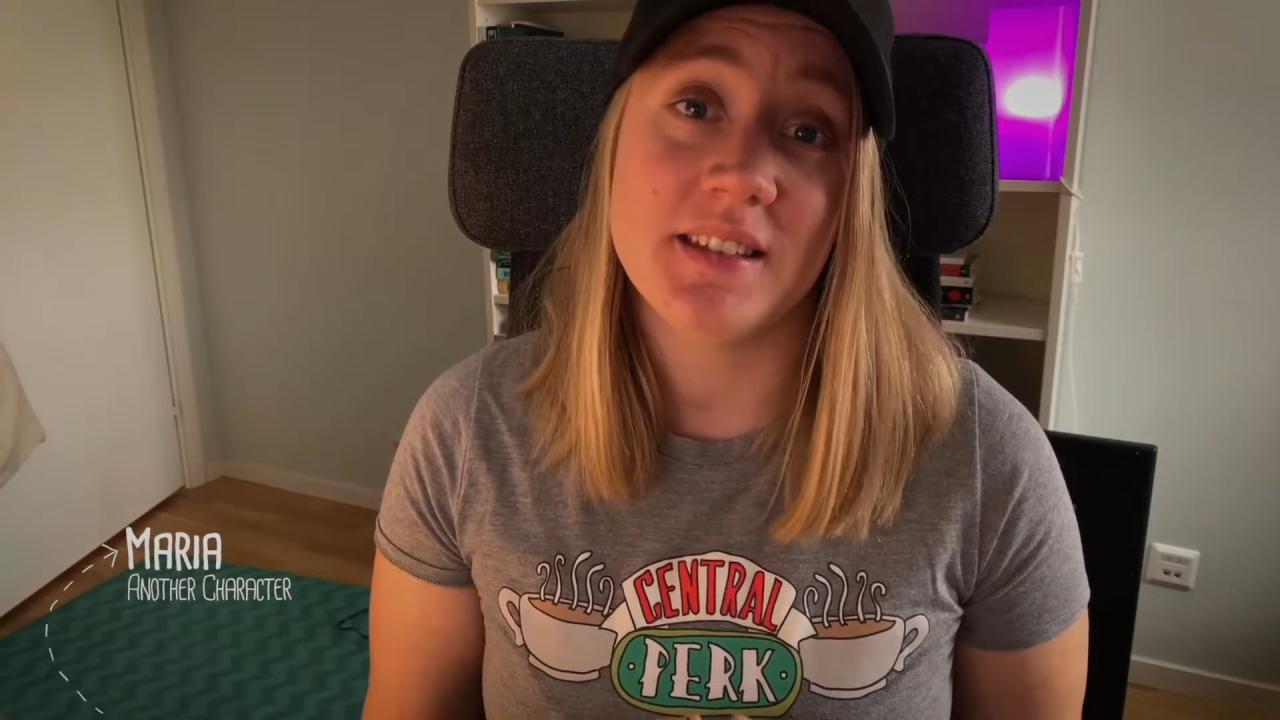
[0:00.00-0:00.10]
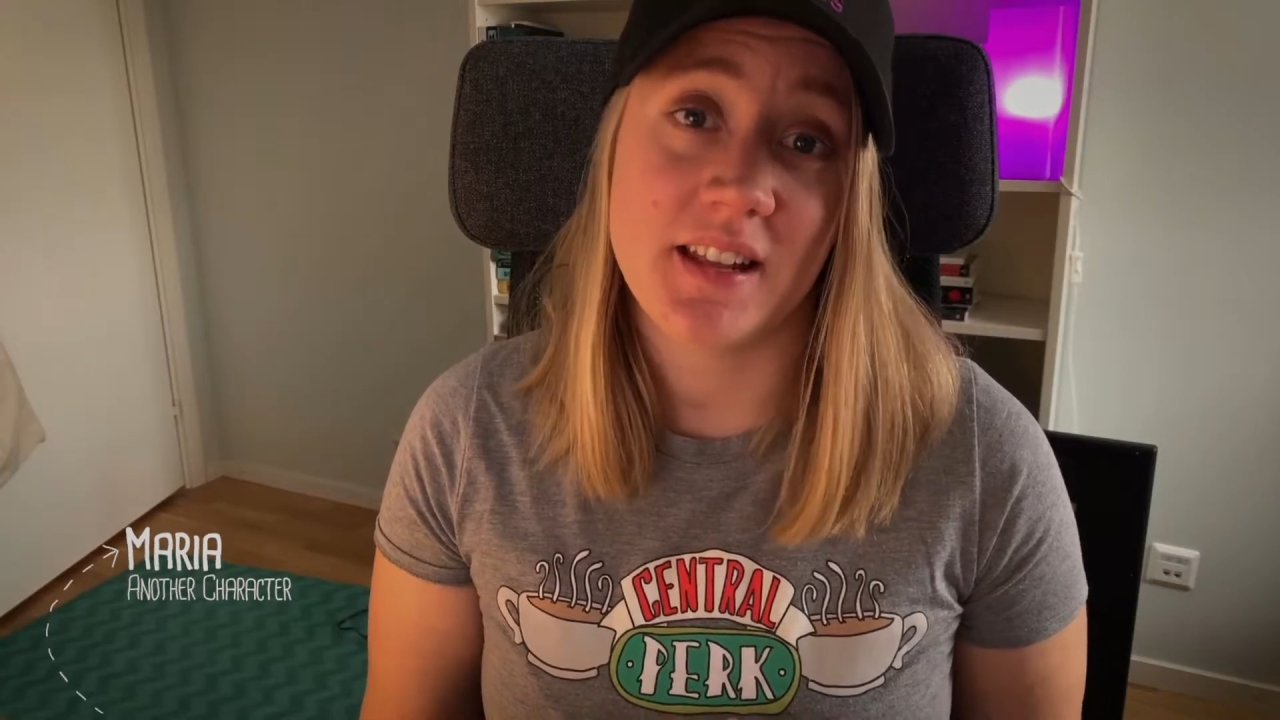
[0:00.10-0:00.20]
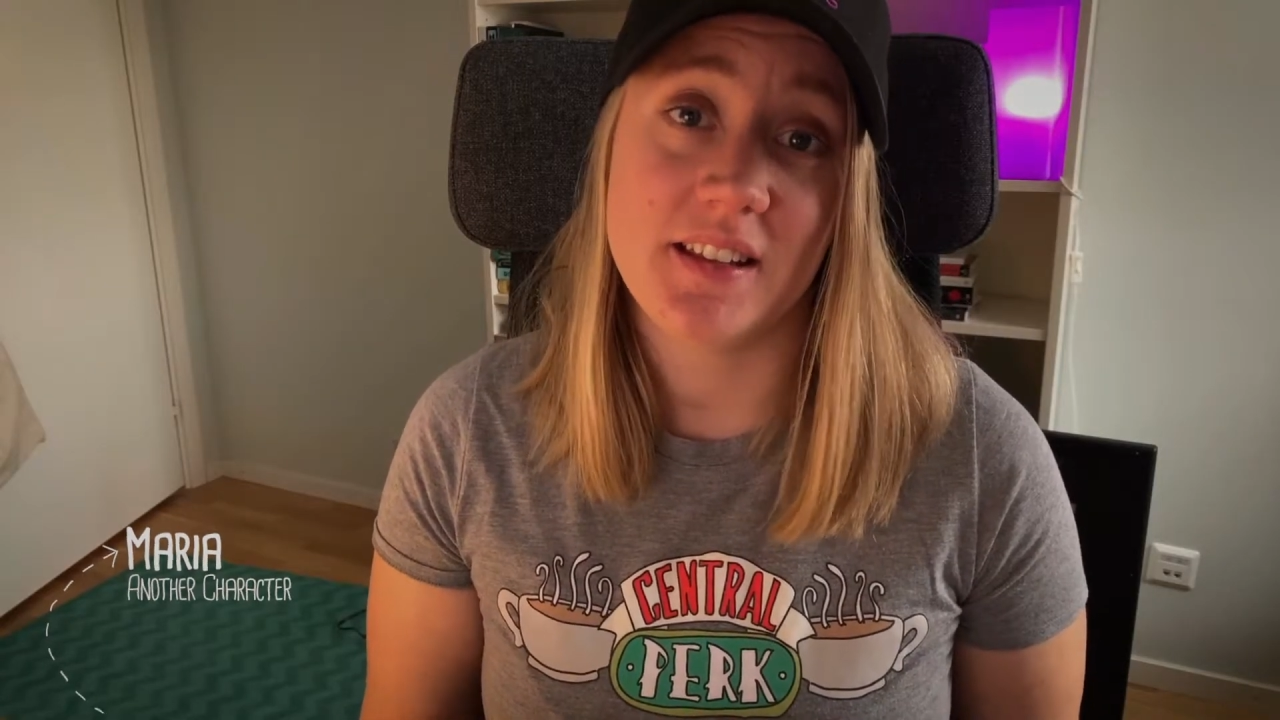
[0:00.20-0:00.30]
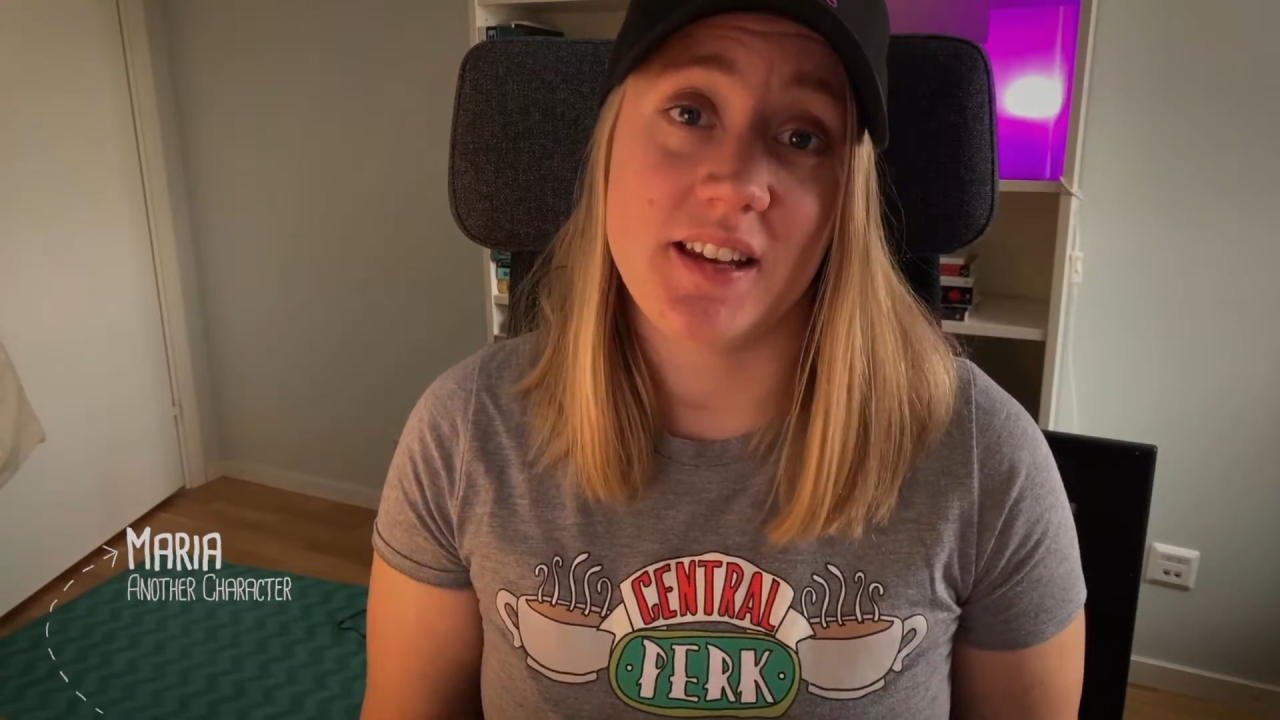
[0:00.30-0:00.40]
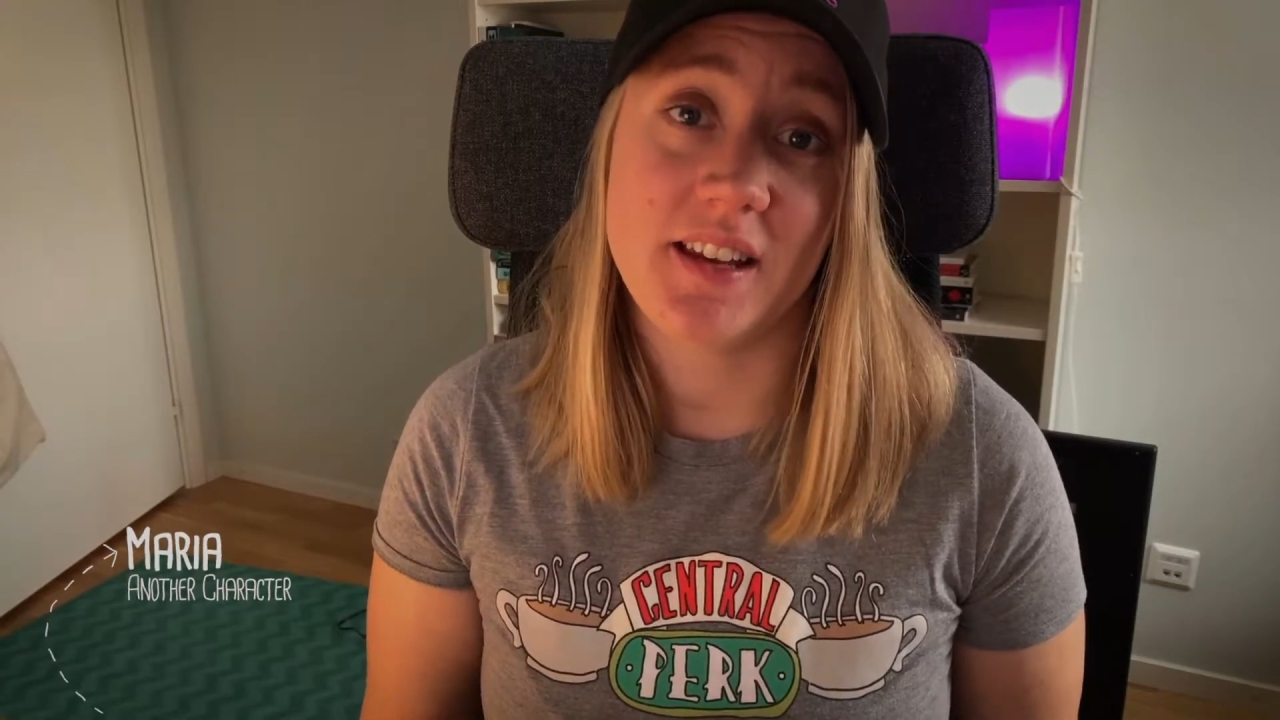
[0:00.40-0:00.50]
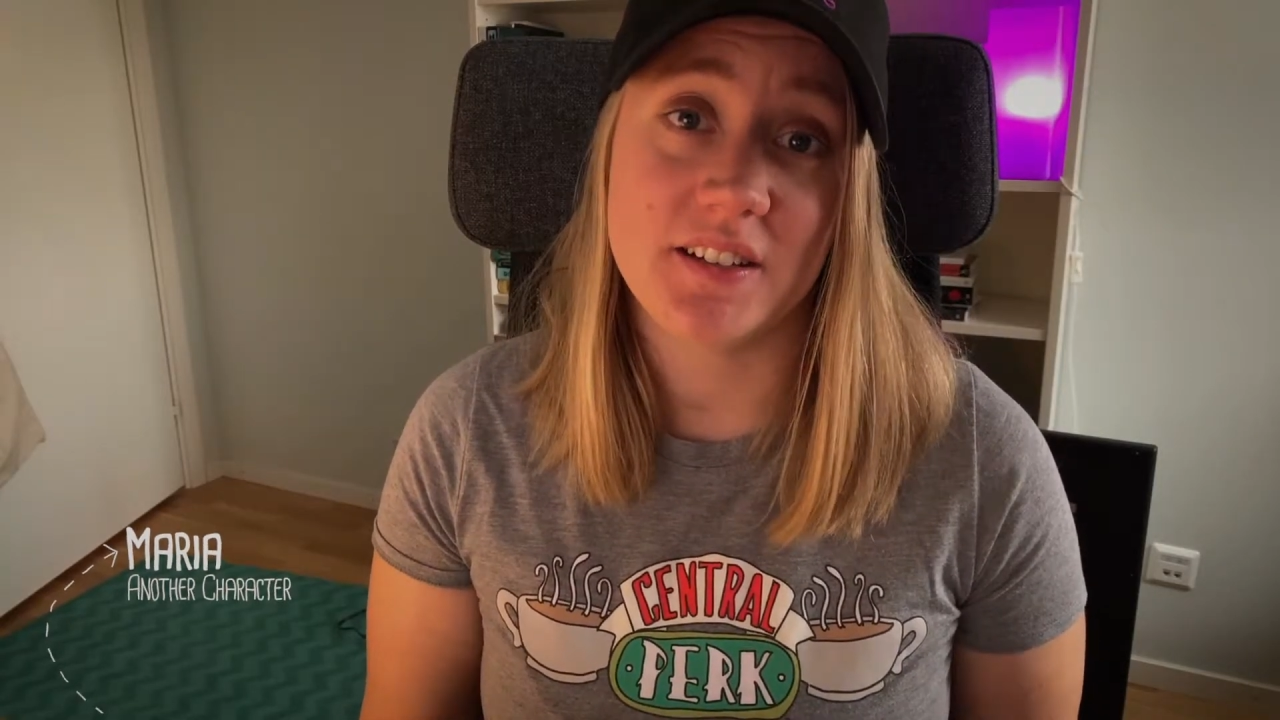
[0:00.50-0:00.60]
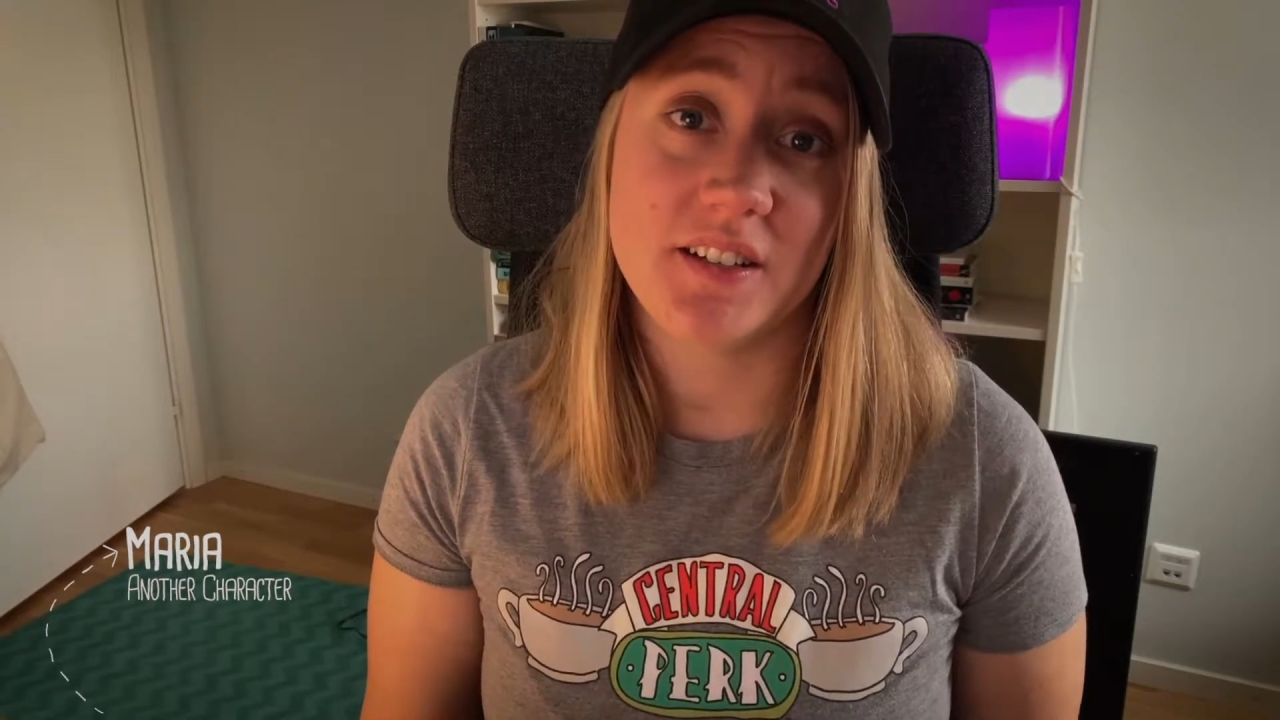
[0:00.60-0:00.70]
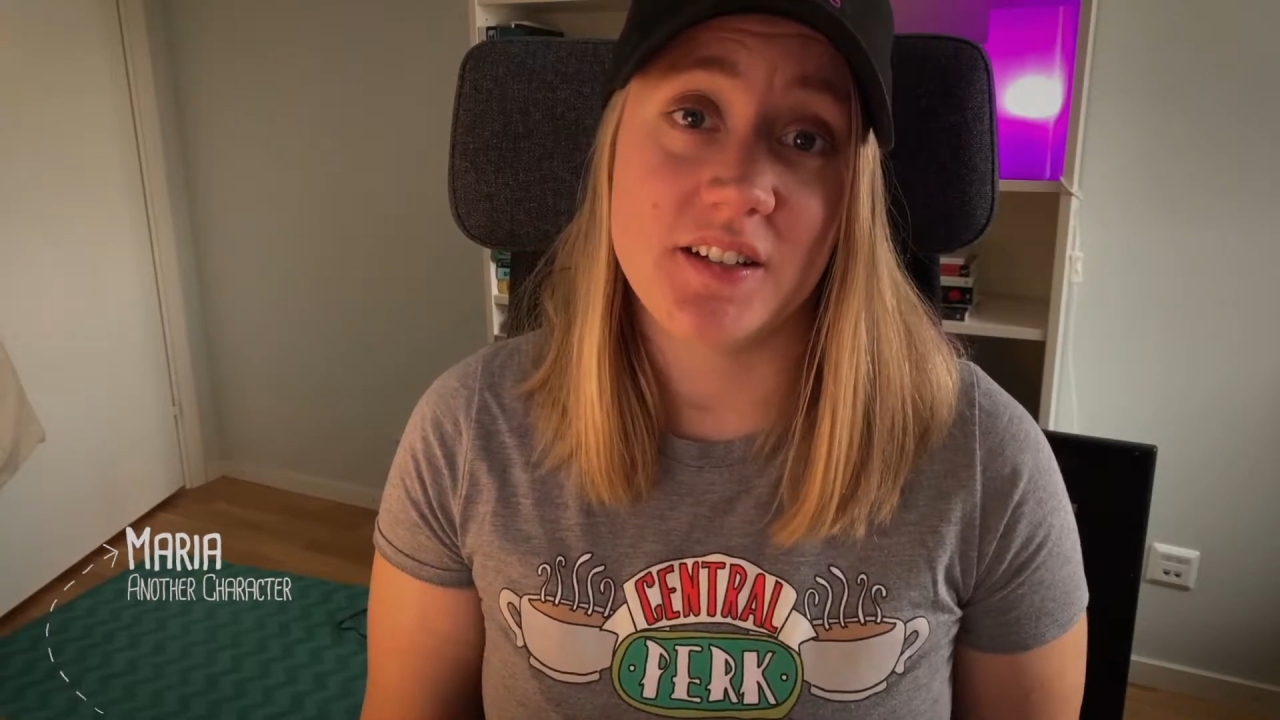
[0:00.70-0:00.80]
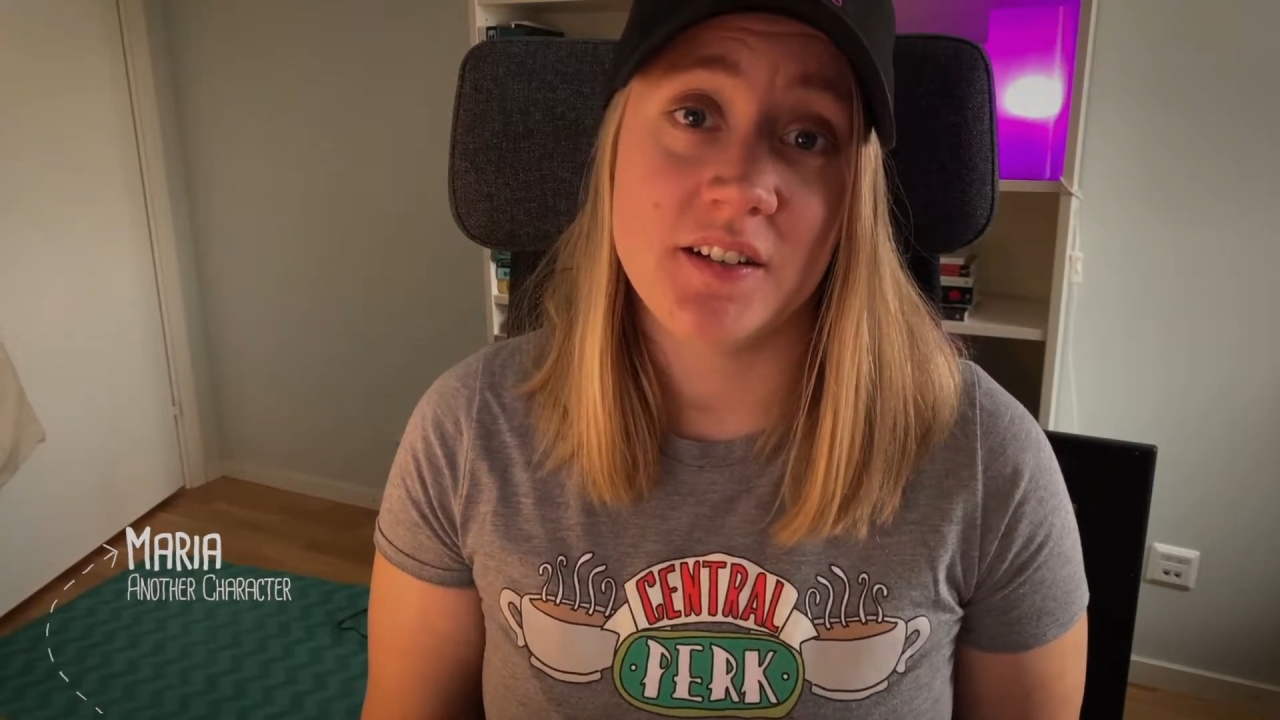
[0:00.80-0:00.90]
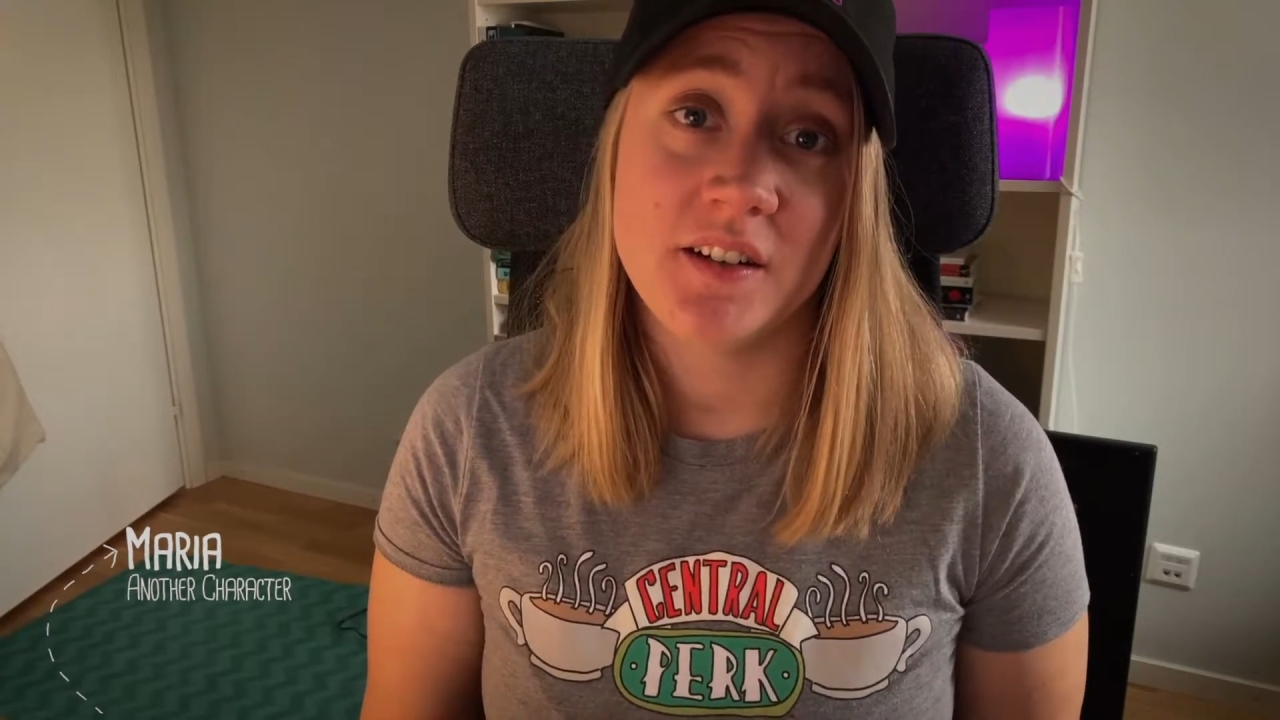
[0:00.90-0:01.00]
another
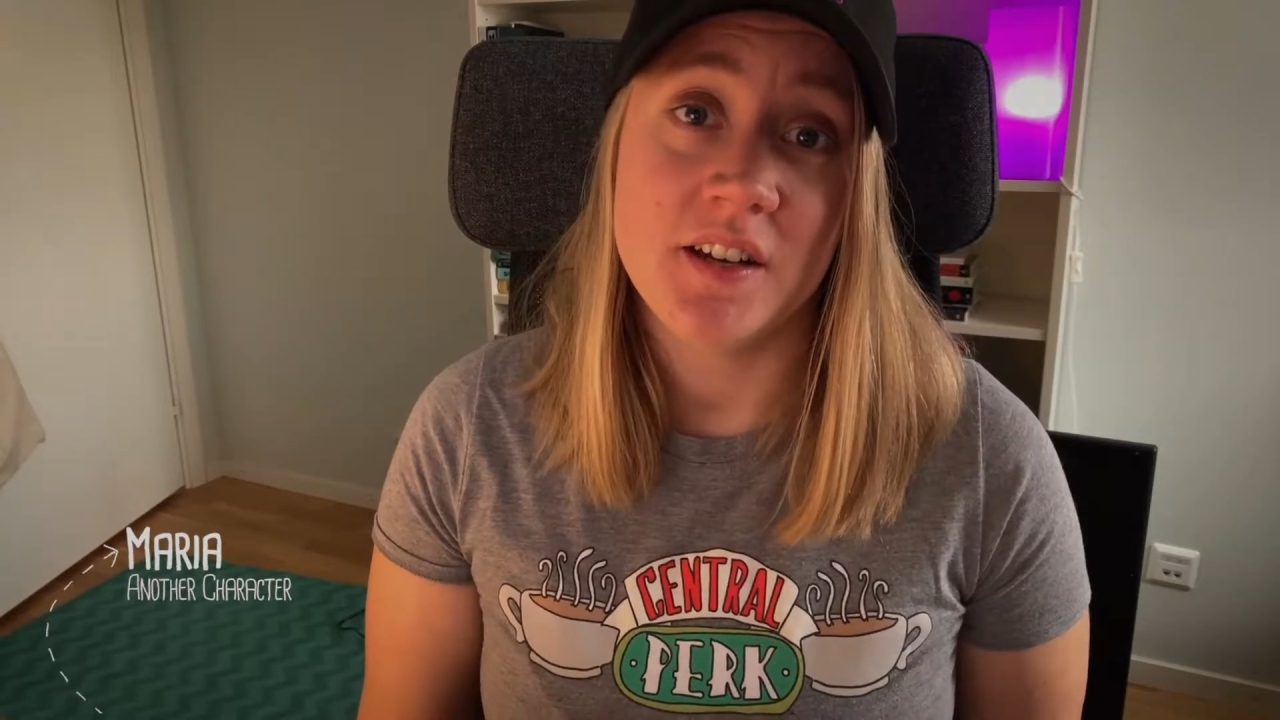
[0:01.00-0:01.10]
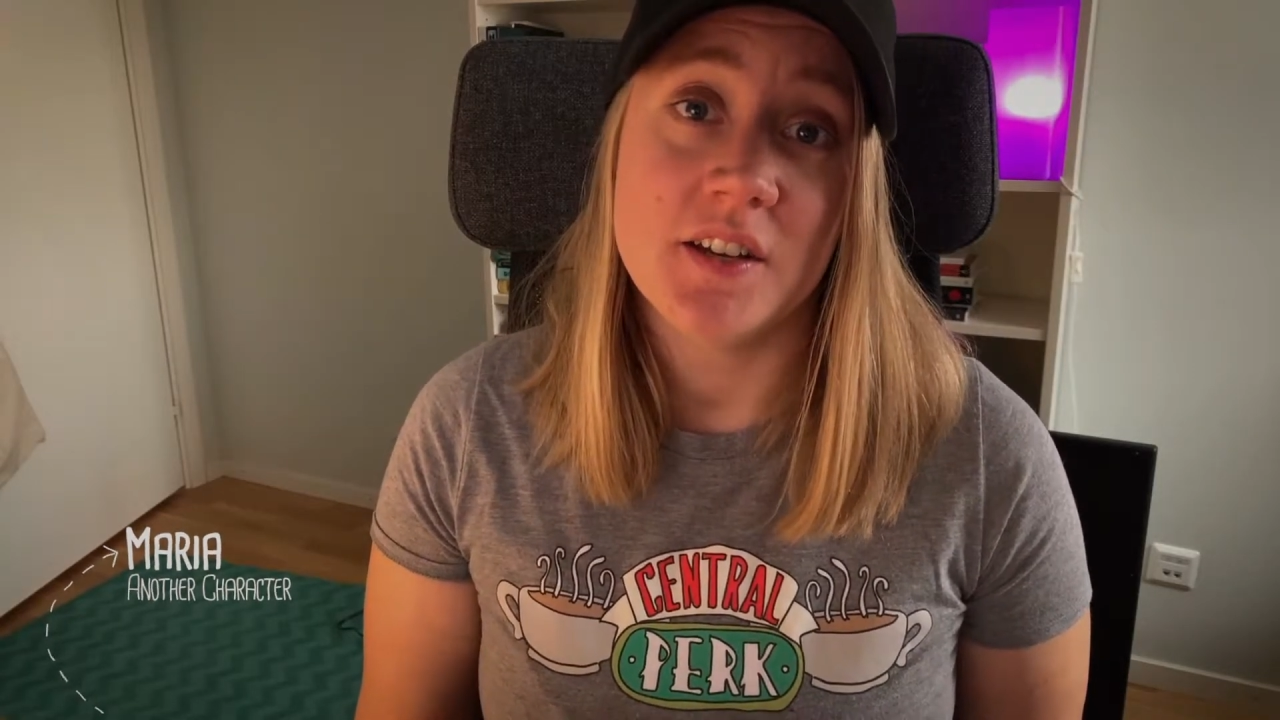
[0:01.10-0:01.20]
character.